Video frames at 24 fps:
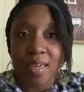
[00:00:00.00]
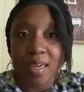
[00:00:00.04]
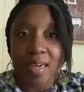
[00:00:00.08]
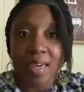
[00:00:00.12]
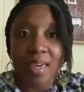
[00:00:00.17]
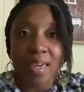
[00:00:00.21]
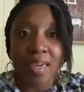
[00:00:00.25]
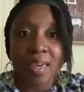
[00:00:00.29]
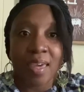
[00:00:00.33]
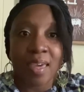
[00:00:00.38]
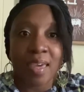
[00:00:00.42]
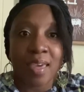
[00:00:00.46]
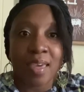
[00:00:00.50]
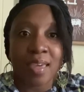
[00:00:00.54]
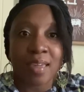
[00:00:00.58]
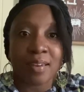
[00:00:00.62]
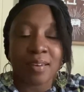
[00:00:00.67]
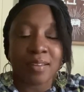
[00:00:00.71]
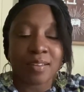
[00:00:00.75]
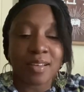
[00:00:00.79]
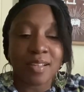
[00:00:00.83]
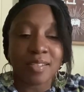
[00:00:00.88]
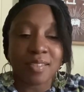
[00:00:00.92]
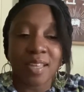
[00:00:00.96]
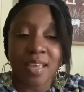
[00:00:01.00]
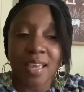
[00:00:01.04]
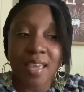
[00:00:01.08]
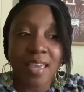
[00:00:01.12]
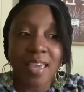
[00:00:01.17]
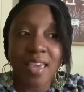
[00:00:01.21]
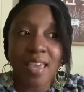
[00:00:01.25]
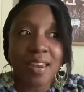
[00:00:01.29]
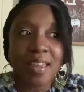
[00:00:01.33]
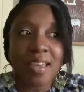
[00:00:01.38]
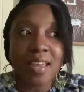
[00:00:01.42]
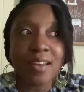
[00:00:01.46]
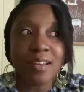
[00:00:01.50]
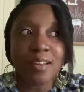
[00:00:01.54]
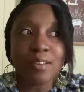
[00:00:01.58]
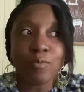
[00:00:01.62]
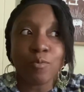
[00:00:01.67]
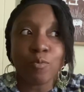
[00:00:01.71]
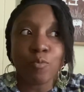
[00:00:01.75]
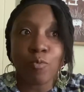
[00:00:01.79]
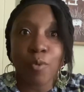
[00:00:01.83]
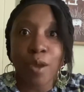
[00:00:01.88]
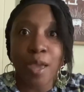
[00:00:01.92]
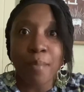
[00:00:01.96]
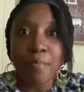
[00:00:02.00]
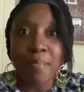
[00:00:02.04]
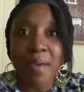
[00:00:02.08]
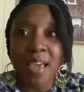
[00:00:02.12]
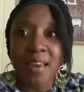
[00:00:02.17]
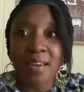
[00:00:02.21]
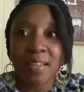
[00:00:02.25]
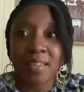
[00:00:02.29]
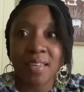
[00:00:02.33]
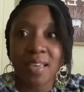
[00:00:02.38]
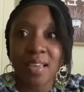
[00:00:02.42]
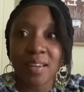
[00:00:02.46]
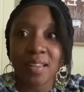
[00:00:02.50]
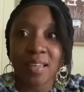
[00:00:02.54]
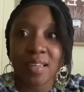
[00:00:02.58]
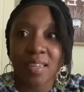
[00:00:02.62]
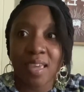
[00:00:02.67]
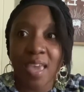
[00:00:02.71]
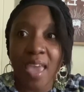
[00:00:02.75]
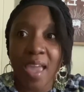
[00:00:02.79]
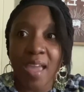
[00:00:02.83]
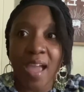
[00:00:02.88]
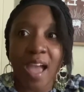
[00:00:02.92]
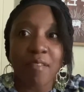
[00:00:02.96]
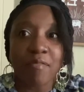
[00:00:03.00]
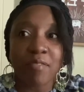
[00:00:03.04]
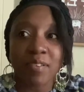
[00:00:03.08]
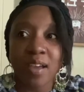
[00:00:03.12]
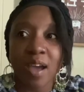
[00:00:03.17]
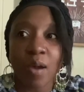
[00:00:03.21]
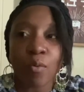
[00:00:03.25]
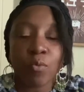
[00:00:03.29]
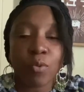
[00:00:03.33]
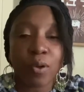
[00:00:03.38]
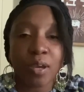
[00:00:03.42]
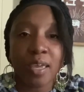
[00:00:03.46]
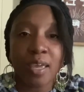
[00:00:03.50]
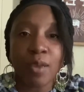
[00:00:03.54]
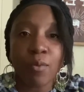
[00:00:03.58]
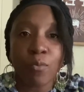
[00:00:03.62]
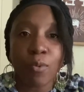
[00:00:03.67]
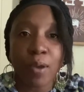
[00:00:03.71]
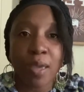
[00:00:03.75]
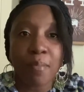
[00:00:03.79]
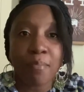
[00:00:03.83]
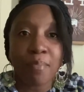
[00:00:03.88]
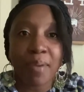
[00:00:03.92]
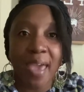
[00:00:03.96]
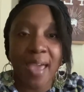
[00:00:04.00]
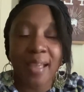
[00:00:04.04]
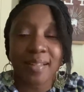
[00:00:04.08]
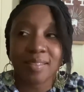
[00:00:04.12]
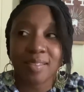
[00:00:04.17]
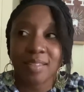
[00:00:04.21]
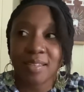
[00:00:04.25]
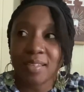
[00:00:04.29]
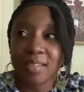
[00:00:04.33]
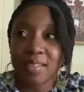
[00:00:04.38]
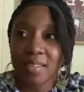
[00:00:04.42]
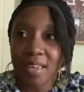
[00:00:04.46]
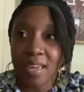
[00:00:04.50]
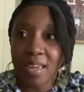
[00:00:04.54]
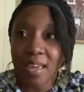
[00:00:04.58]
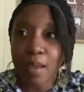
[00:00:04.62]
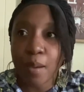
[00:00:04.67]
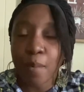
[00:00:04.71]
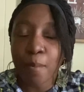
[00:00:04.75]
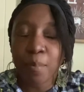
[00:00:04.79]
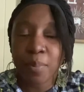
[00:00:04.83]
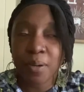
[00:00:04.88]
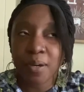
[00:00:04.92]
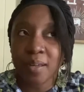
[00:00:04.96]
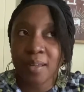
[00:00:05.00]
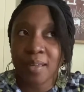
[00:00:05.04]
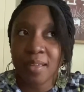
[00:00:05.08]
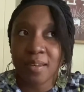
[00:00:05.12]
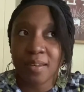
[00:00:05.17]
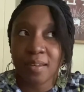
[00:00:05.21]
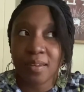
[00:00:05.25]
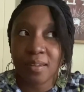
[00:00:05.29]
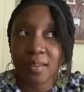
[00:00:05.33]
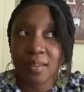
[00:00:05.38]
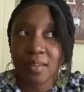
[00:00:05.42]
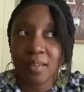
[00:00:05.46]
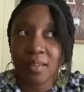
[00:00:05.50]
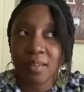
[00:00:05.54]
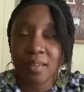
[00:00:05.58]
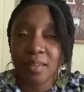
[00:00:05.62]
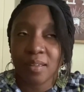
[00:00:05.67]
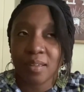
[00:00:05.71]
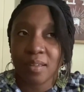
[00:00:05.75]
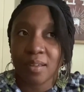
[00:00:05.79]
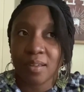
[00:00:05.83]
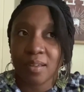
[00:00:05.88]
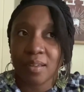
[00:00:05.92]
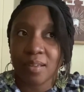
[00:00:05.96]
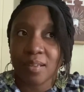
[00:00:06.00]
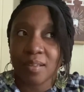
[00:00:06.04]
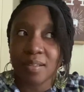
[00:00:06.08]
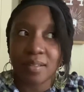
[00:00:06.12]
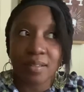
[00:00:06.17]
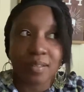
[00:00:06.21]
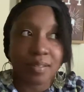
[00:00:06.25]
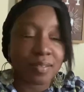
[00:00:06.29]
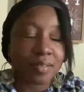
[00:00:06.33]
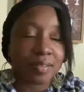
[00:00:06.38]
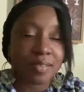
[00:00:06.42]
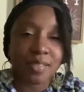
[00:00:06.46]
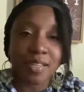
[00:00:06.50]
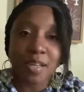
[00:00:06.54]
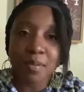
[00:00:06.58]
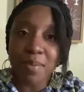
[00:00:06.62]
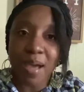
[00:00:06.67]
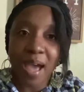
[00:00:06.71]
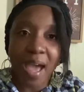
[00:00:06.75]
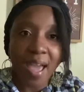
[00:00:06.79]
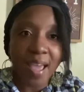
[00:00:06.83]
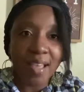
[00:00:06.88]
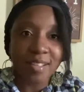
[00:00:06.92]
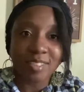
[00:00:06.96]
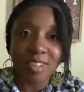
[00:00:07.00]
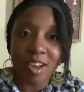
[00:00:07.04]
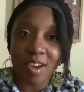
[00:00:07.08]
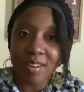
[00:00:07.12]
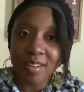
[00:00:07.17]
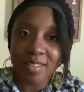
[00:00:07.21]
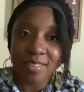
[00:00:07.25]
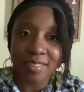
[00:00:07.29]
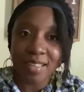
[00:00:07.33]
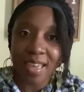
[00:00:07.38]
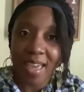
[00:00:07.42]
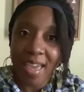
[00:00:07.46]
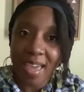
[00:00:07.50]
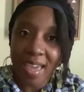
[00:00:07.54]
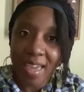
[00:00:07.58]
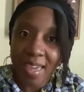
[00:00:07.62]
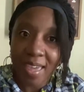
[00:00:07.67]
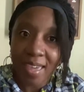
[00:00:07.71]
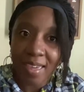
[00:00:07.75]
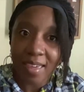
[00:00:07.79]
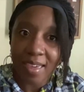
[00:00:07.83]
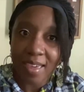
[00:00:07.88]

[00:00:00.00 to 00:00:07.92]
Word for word: And because he, he didn't went back to get the cake. I forgot what he went back to get, but somehow he saw this cake.